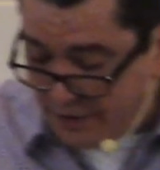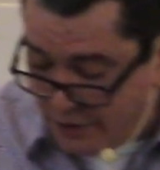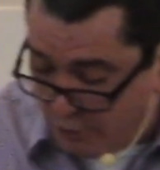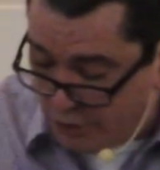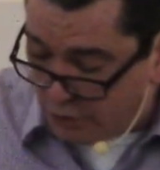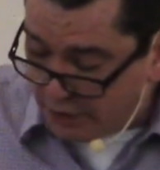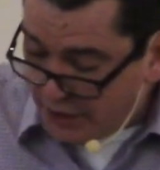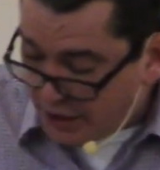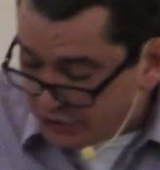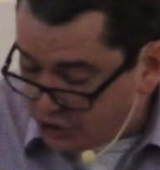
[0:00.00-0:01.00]
and it will
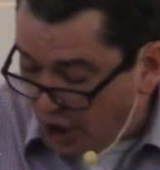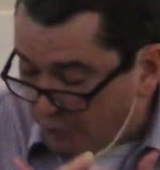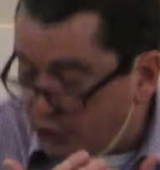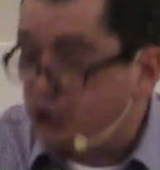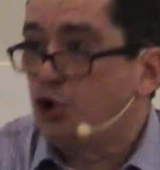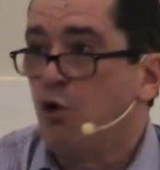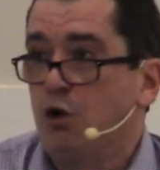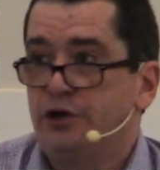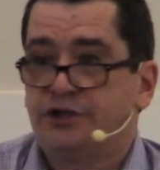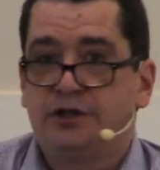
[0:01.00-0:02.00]
stop
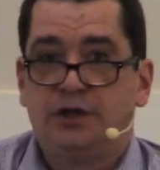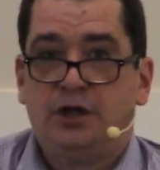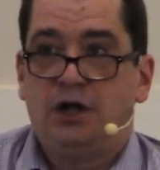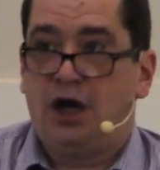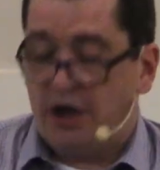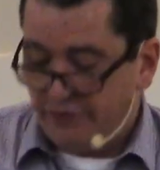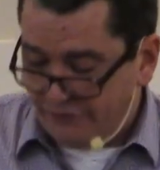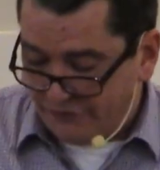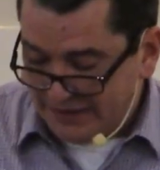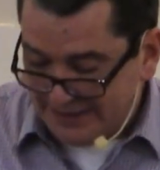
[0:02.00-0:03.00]
short
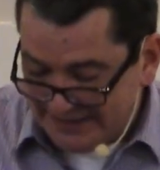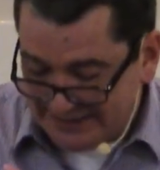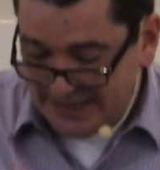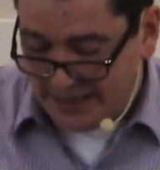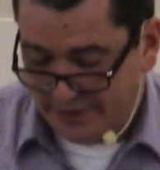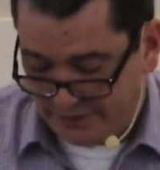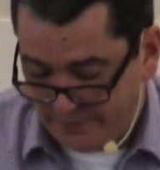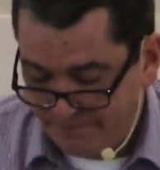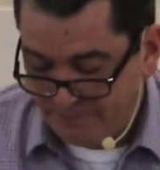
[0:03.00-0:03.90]
of death.